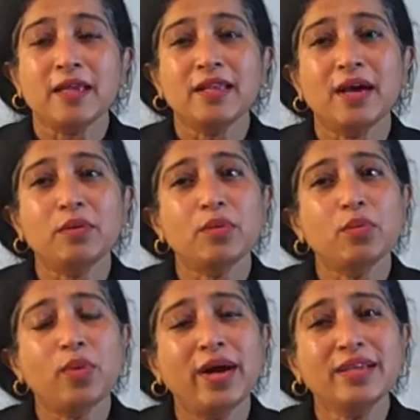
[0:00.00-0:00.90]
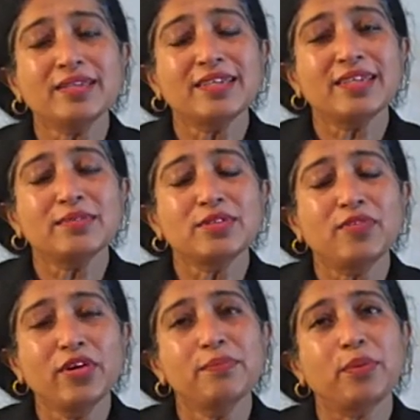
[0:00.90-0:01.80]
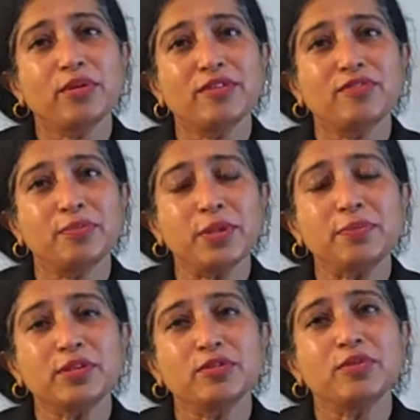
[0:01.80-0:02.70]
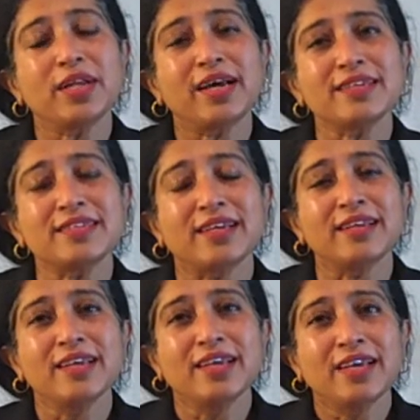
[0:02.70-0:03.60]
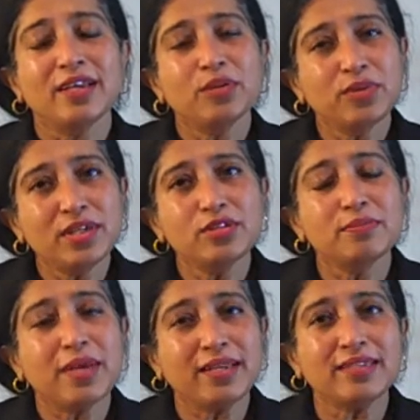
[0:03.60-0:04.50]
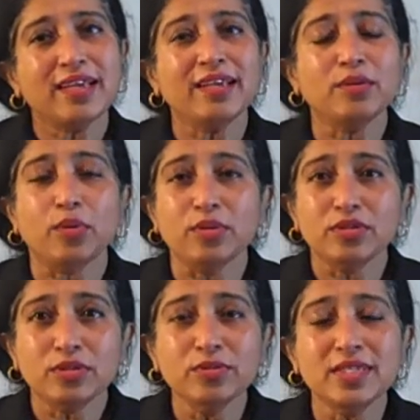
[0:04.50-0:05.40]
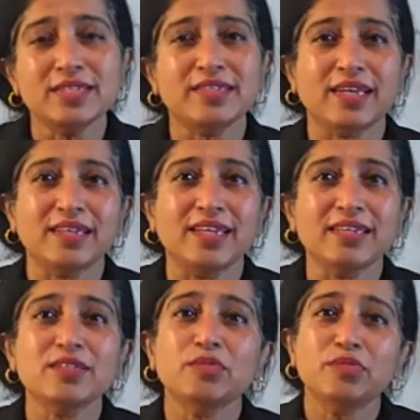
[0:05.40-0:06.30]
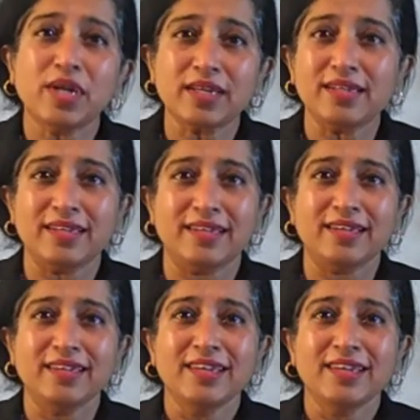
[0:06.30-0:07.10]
Now, why it's very important for people to realize that you need to meditate or do these techniques regularly.